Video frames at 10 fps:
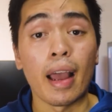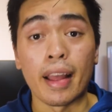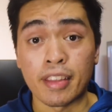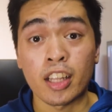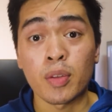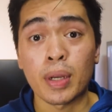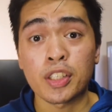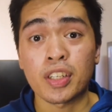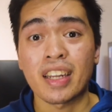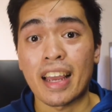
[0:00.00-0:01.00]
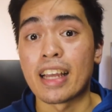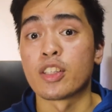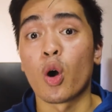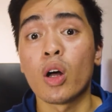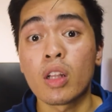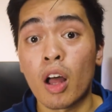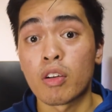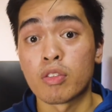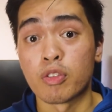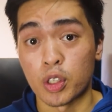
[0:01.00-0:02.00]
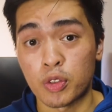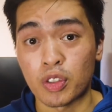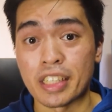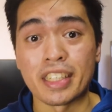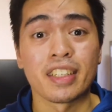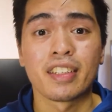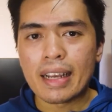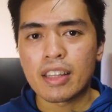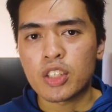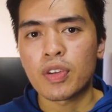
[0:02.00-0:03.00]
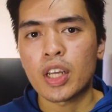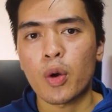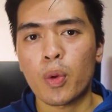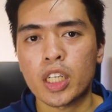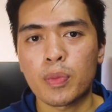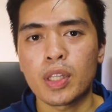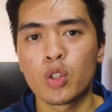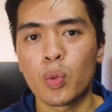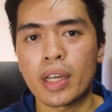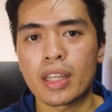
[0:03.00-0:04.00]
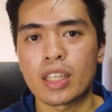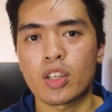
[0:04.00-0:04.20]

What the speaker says: And not to mention, it's all for free. In this video, we're going to be doing this